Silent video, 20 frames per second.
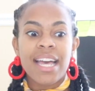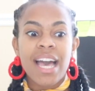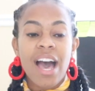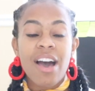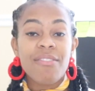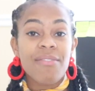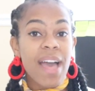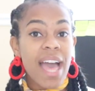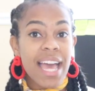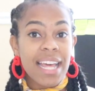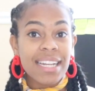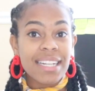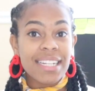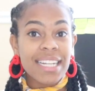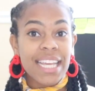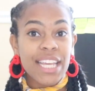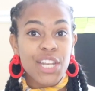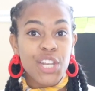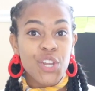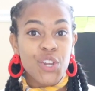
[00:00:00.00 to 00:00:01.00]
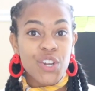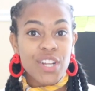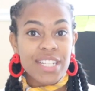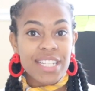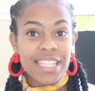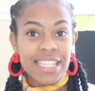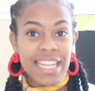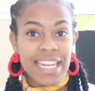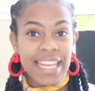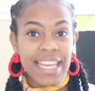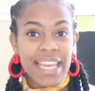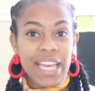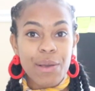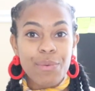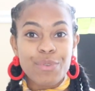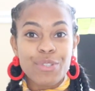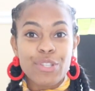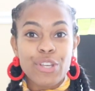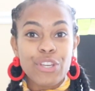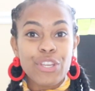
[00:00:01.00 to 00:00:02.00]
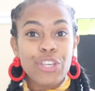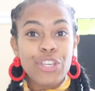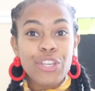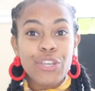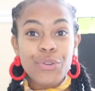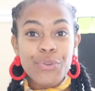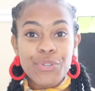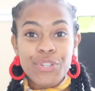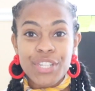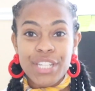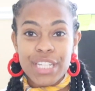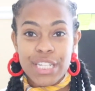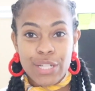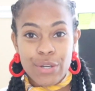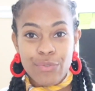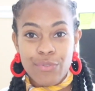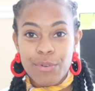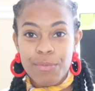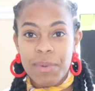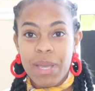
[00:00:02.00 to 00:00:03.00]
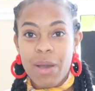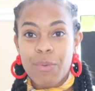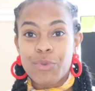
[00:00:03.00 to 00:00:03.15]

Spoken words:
event in New York City. It was a huge deal for me.